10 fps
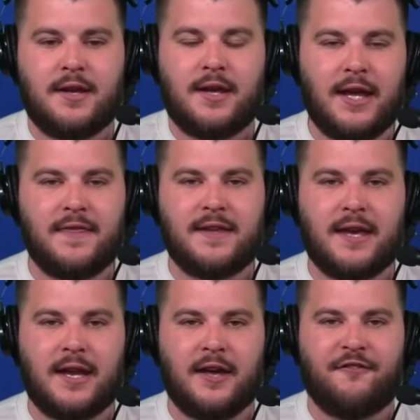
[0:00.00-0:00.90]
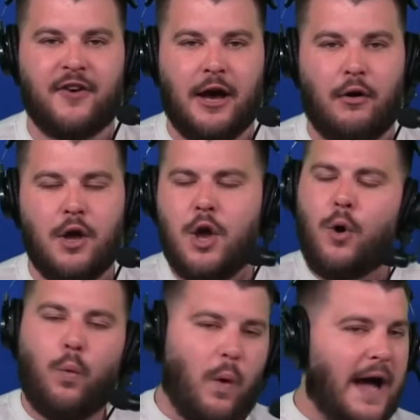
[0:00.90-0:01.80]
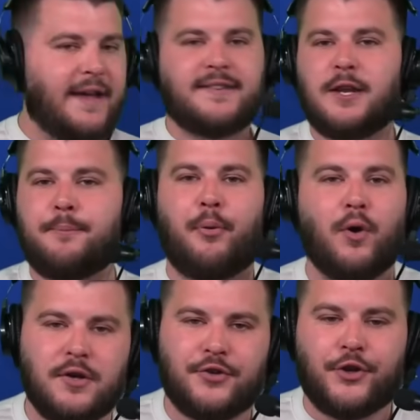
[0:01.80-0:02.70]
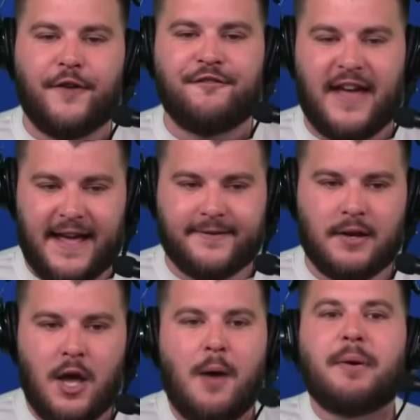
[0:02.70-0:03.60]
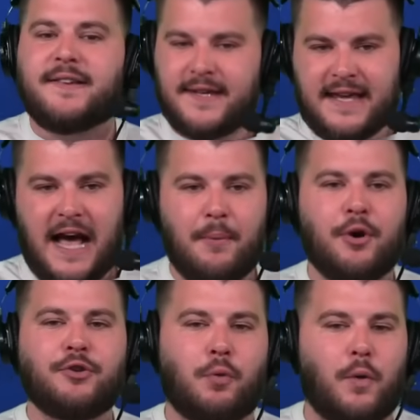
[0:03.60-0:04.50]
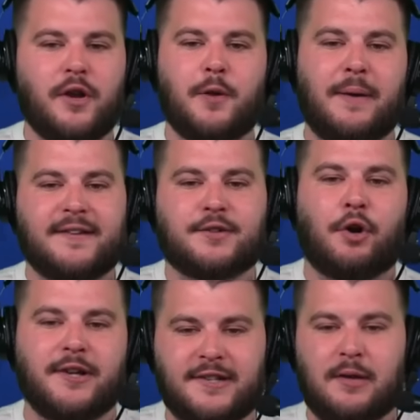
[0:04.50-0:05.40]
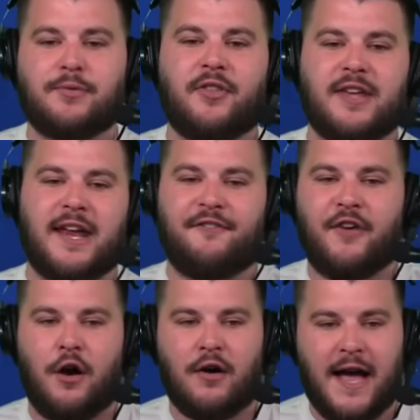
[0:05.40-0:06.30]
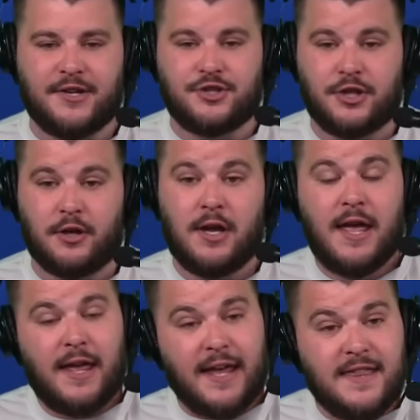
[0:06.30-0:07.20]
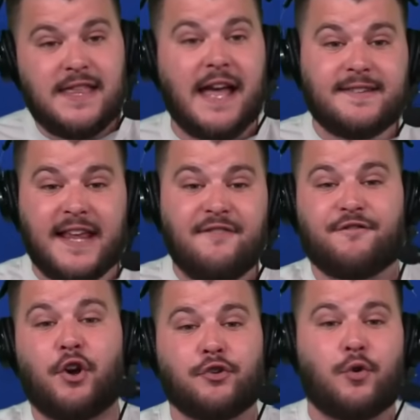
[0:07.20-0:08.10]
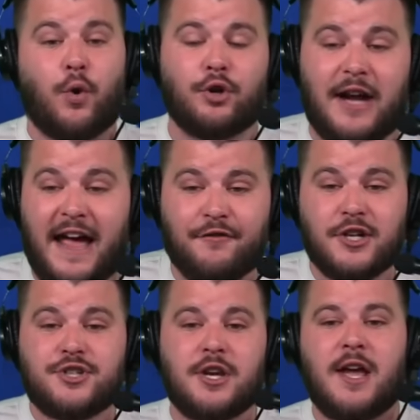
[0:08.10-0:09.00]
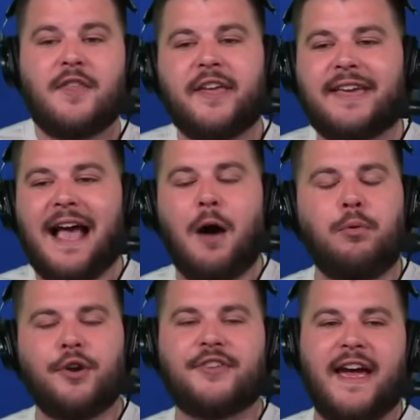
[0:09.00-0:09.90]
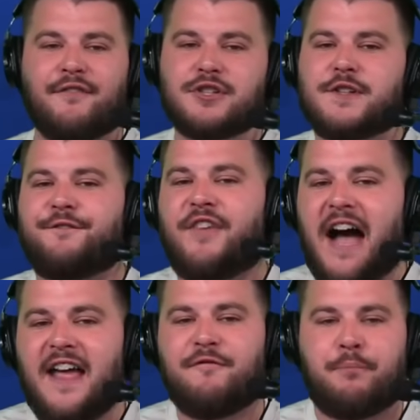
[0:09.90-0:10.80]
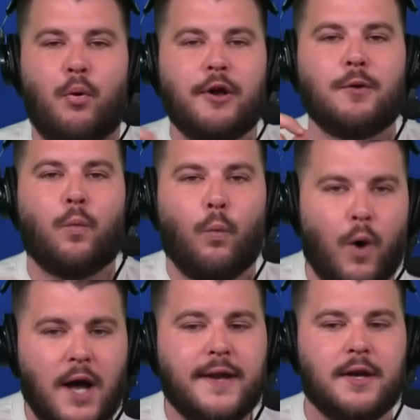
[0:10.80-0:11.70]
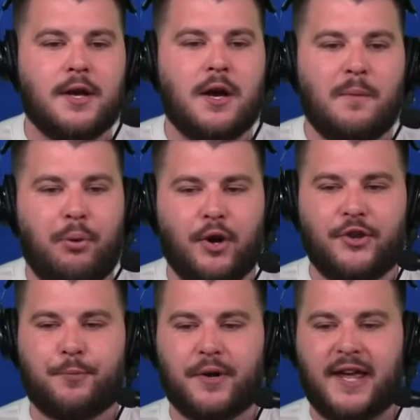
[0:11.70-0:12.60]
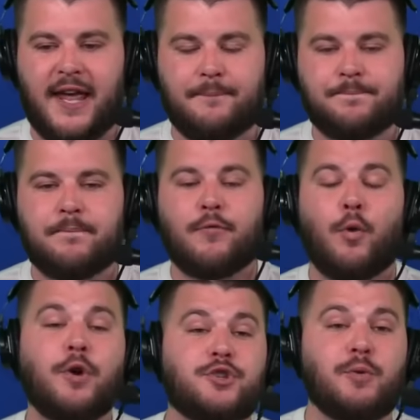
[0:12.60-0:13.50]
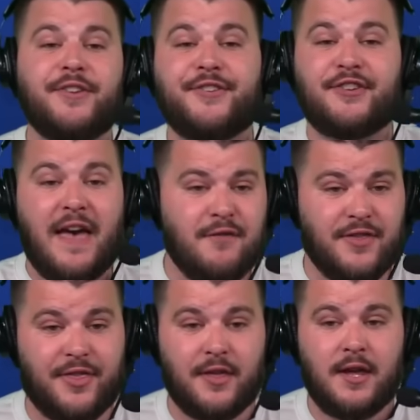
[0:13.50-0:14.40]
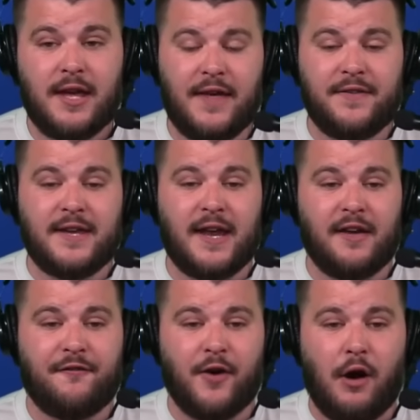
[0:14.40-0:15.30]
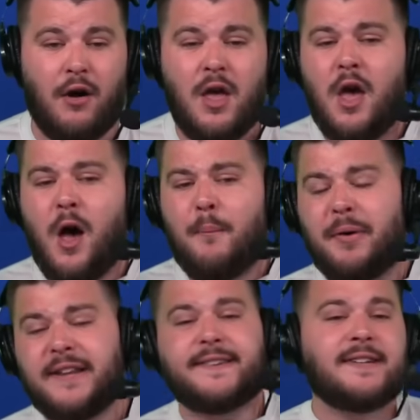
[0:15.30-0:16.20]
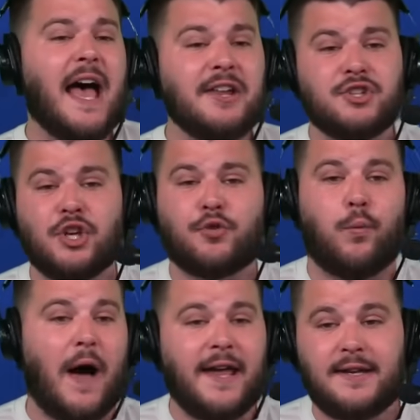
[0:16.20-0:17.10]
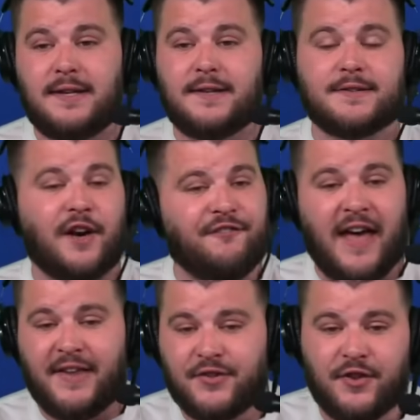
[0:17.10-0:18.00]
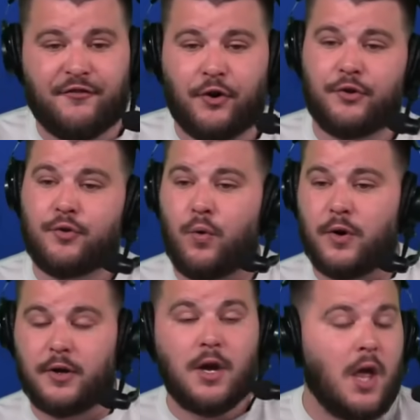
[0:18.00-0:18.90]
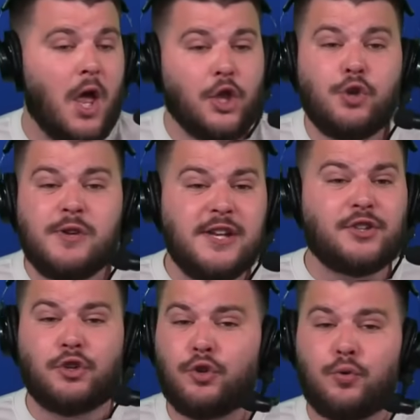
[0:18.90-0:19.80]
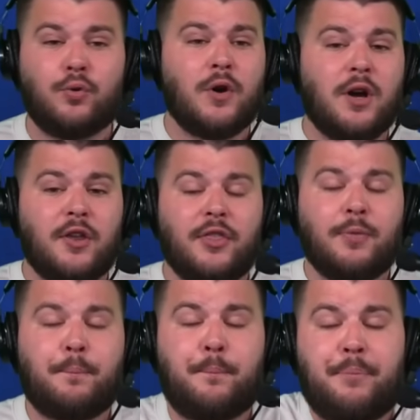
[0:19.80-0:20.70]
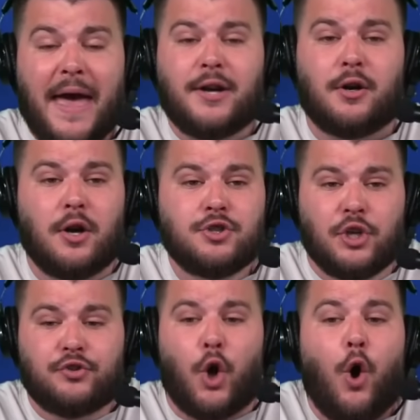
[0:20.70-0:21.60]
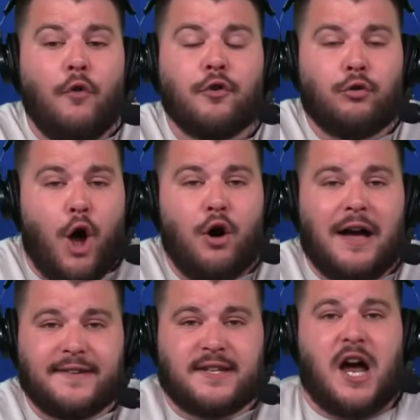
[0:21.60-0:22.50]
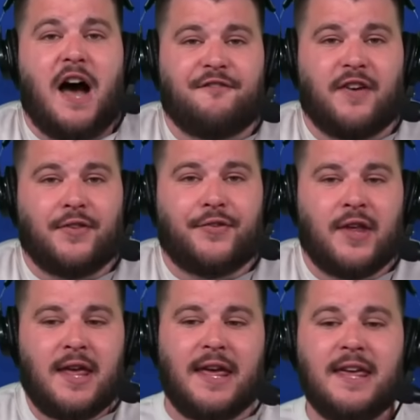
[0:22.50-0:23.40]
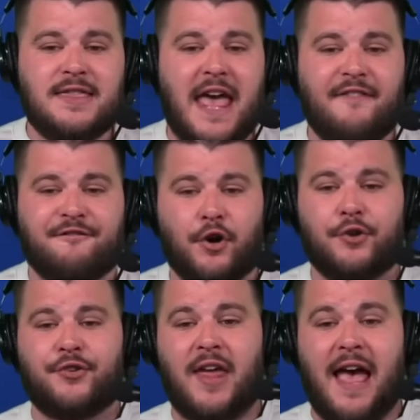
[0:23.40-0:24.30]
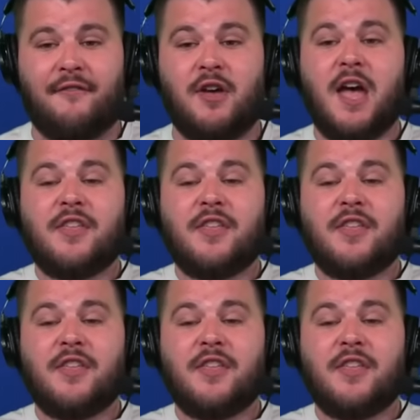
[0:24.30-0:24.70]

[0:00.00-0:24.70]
In the NFL. Why is it important to start fast? Because the Cowboys were one of the best starting teams in the NFL last year. In that same first quarter average, the Cowboys averaged 5.1 points per game, which was 7th in the NFL. But it's not just why you need to start fast in the first quarter. You need to do better just overall as an offense in that first half.